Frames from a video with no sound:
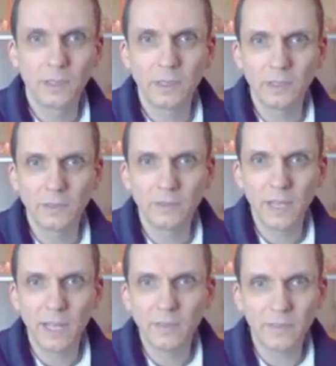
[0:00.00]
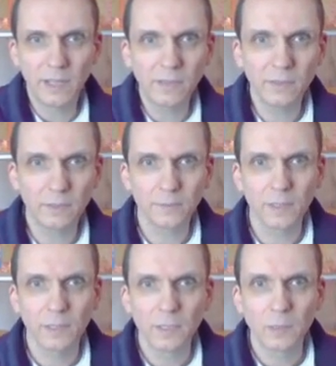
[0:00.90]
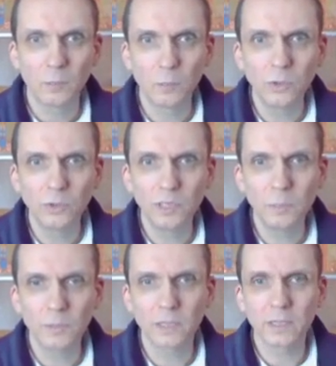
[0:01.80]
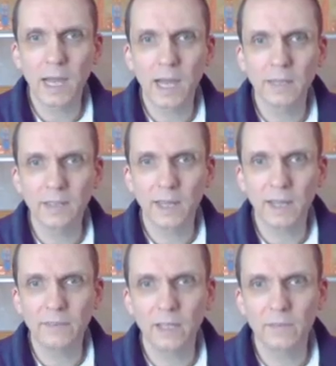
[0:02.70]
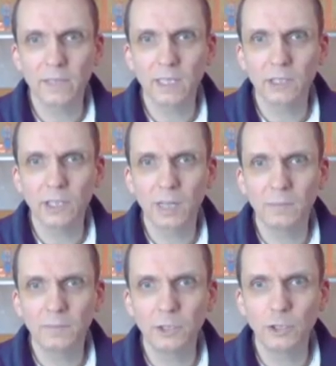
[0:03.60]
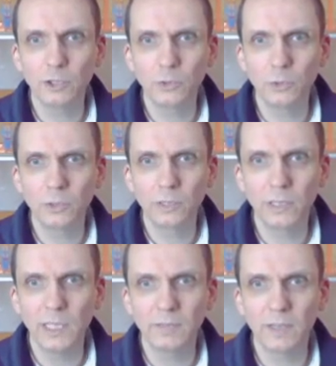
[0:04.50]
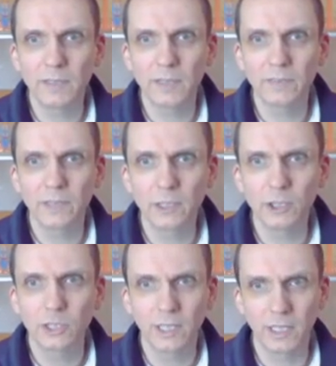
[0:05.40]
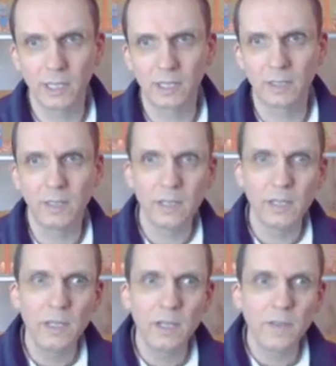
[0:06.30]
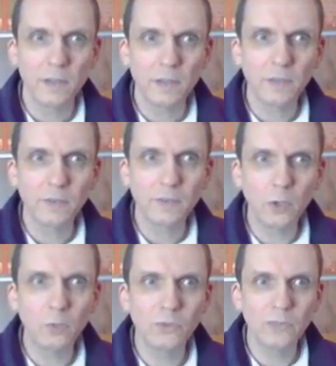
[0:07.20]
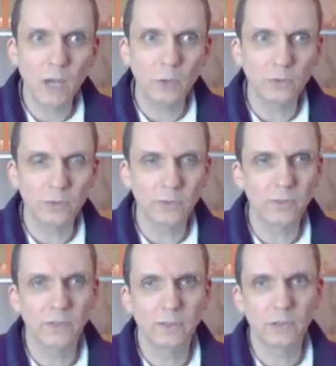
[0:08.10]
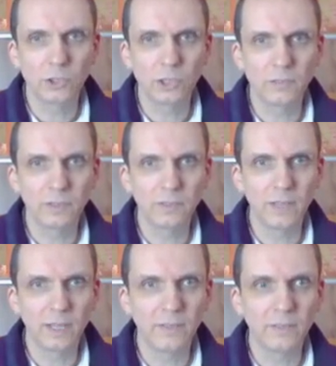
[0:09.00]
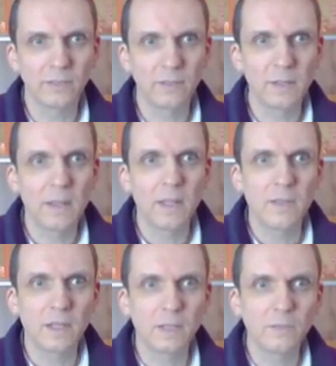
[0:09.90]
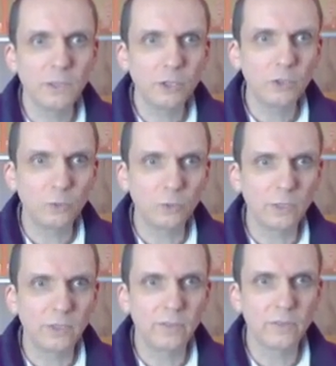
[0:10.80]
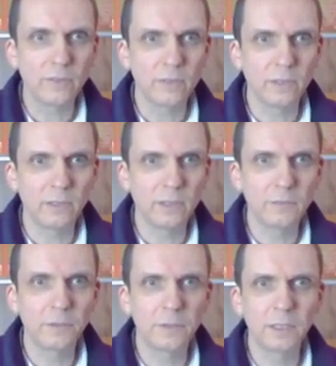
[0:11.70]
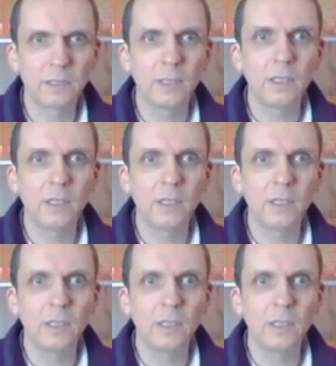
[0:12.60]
He said that Mukti Pradata Sarvesham Vishnur Eva na Sangshayaha. There is no doubt, Shiva says, that Vishnu is the deliverer